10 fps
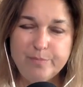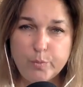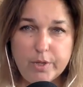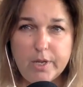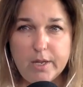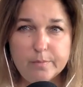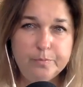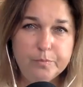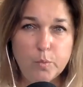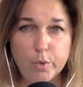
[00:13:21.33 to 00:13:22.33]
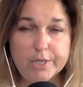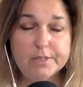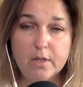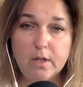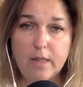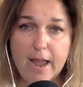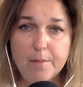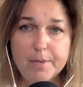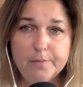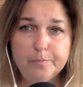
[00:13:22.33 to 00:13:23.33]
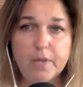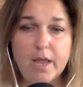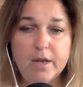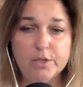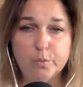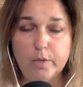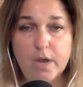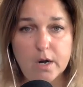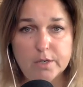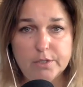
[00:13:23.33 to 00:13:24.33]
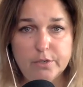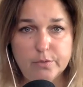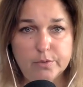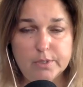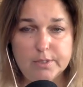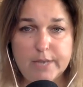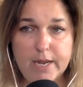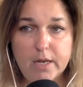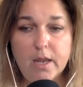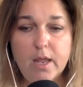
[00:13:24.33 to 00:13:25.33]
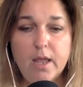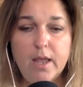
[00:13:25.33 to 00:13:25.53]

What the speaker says: really works in the lab, and it's really hard to sustain.